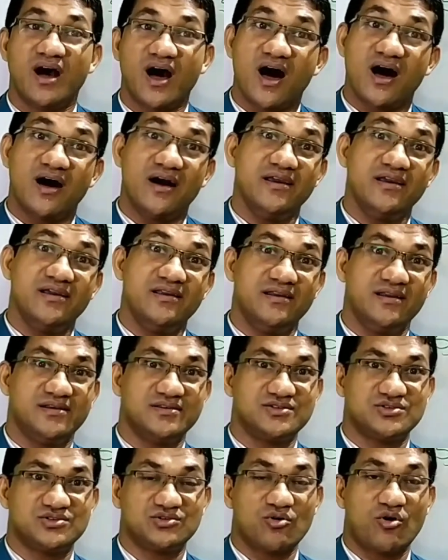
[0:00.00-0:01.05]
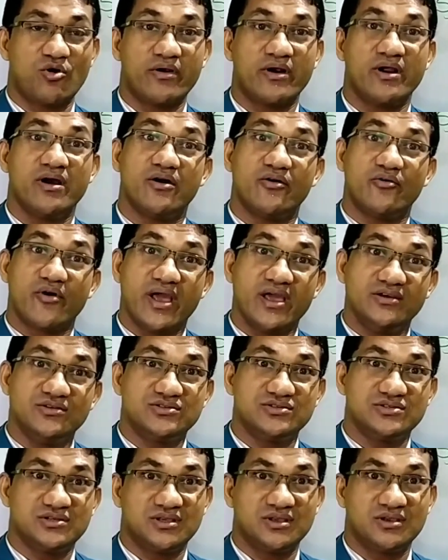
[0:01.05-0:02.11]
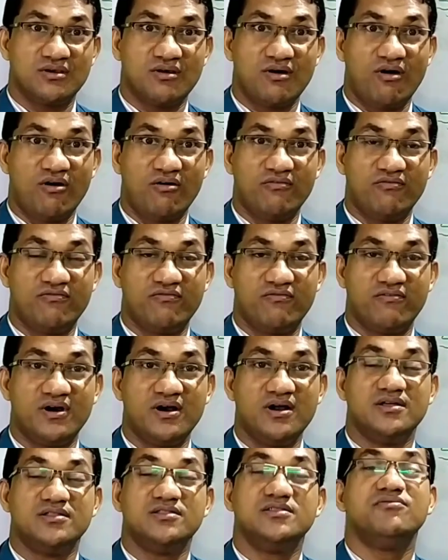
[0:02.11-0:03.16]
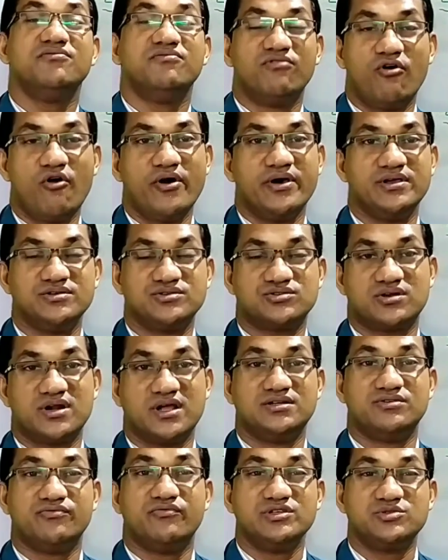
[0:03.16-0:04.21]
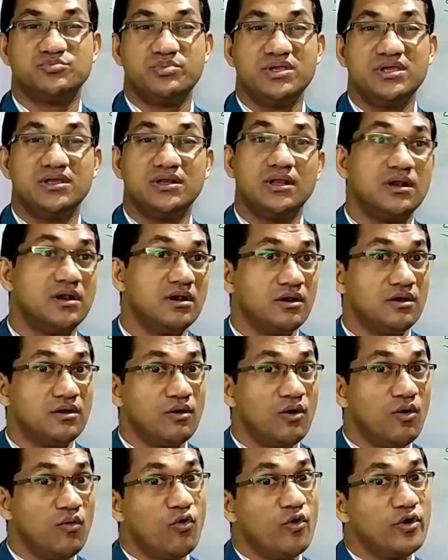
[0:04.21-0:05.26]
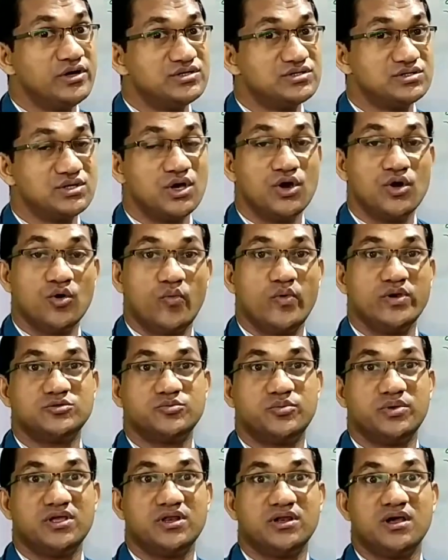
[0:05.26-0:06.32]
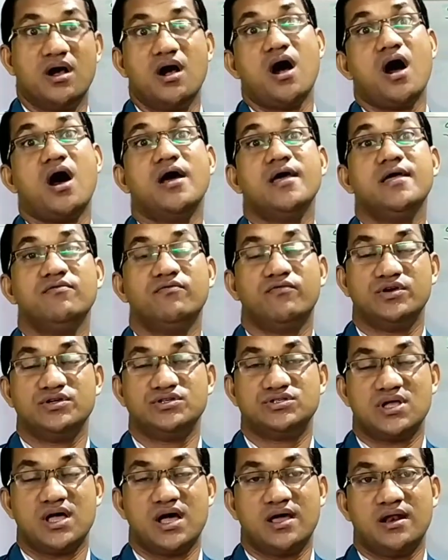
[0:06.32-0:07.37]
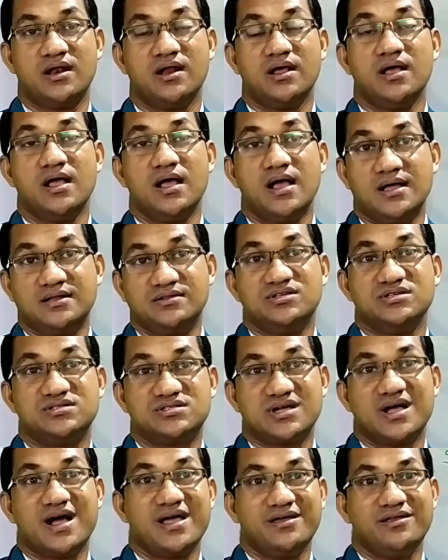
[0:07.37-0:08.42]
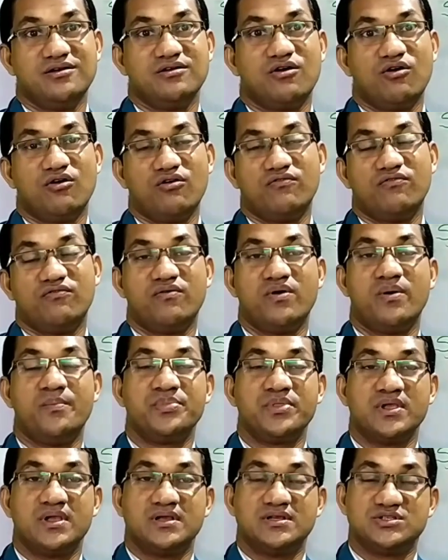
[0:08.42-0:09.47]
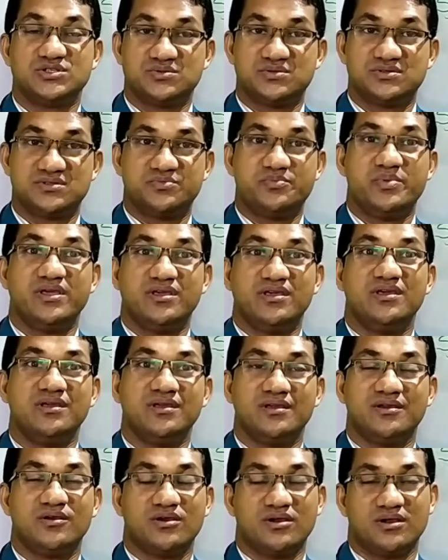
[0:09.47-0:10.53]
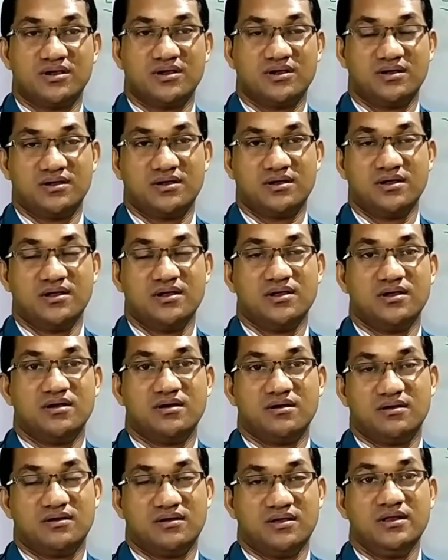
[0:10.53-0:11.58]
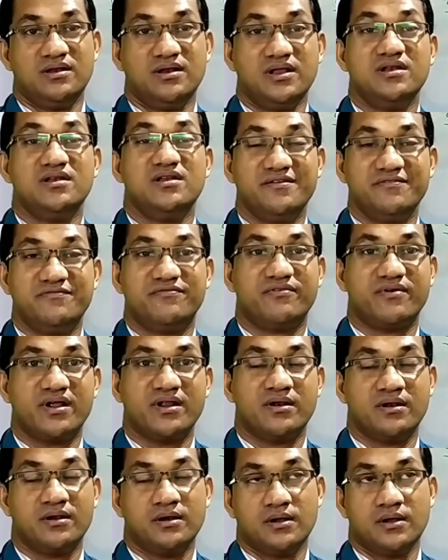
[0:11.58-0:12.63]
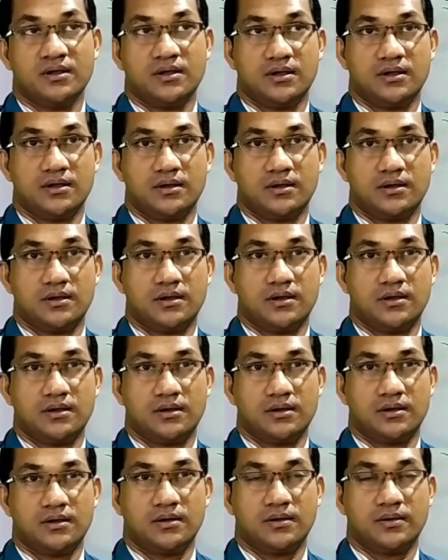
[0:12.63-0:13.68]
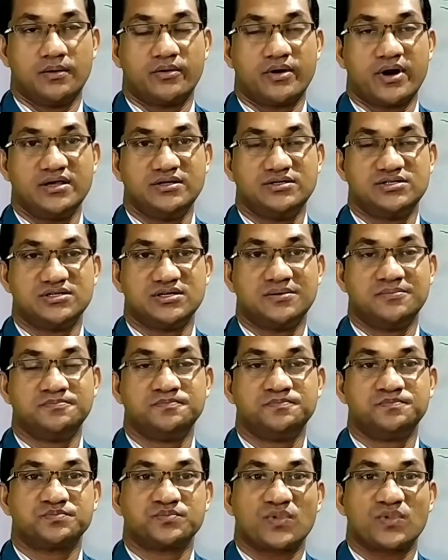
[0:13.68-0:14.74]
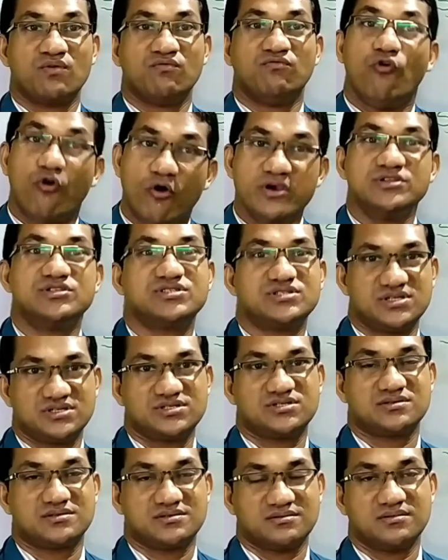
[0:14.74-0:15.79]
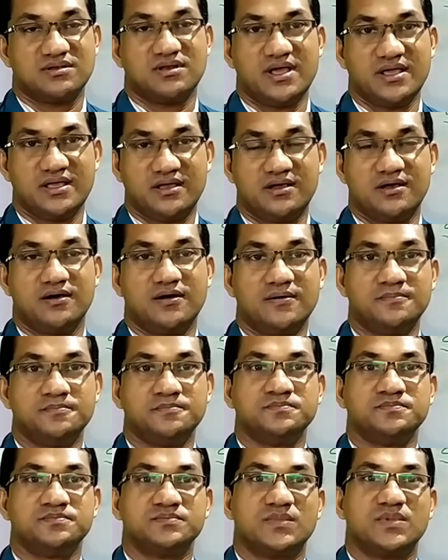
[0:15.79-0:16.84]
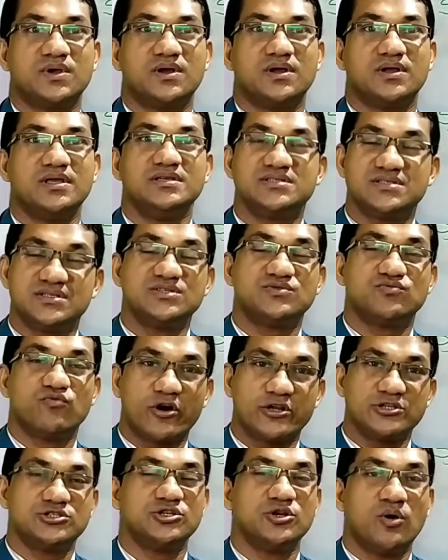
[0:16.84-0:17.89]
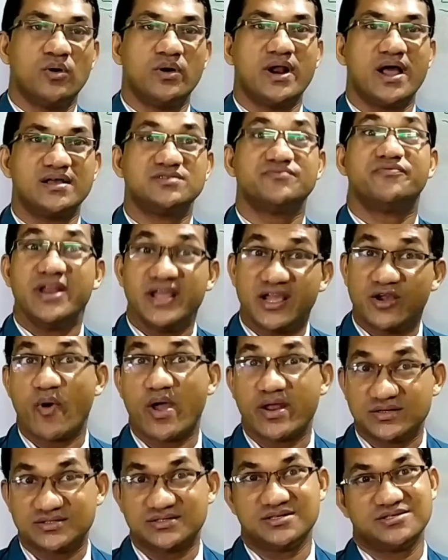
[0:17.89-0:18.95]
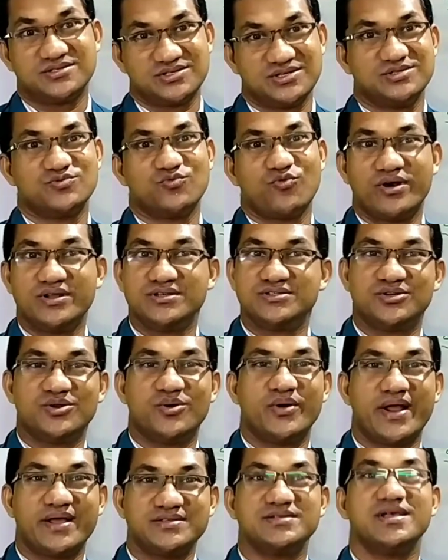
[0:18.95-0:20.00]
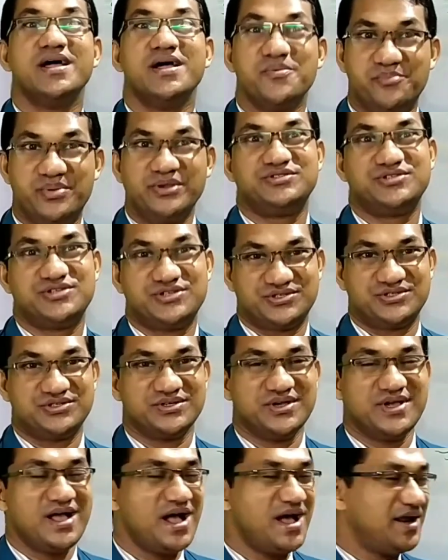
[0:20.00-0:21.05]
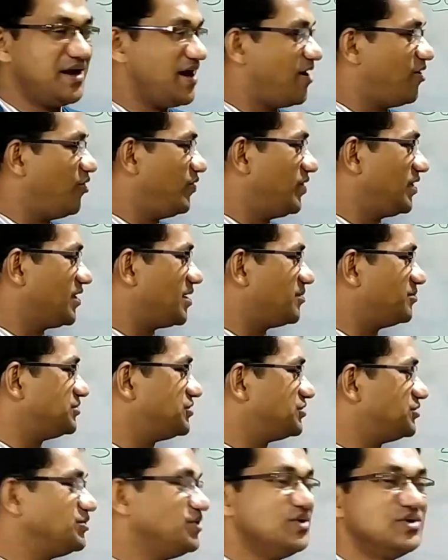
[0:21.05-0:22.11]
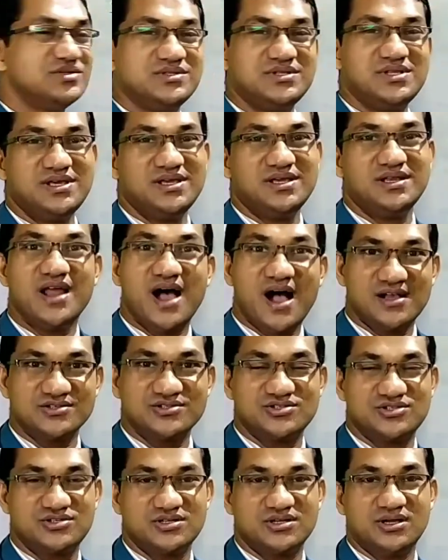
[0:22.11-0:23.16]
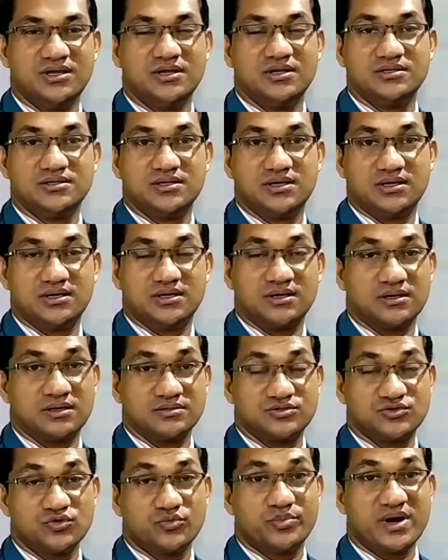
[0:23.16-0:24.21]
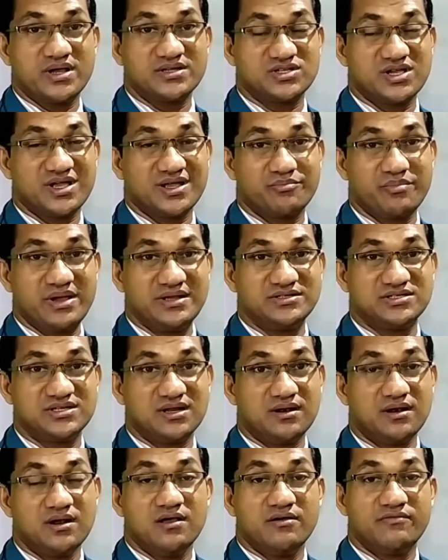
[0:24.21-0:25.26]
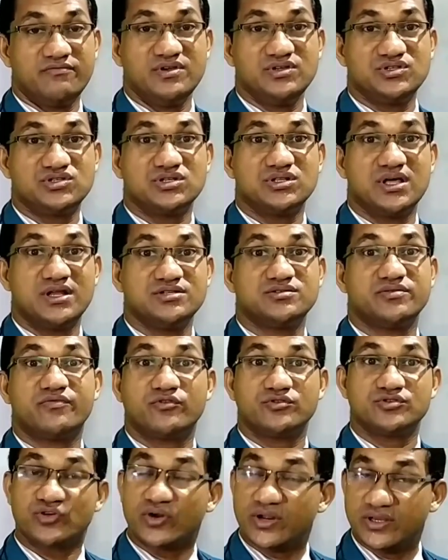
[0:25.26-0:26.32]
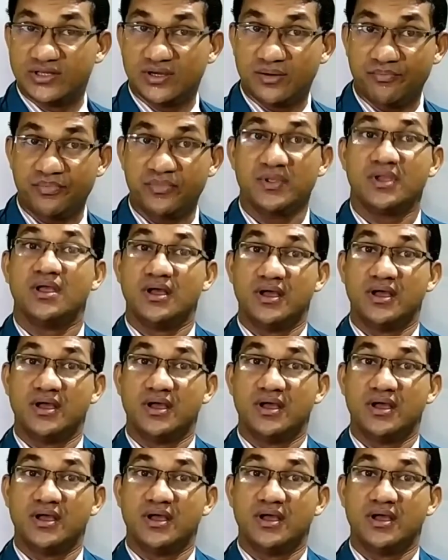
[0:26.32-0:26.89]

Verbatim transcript: highness or raising of uh, the voice, right? We speak in a low voice, we speak in a high voice, and, and this kind of uh, speaking uh, uh, in, in different uh, uh, uh, right, uh, voices, like uh, Uh, is, is what is known as frequencies, is what is known as pitch. And now we come to the last uh, uh, suprasegmental feature, that is, of course, rhythm.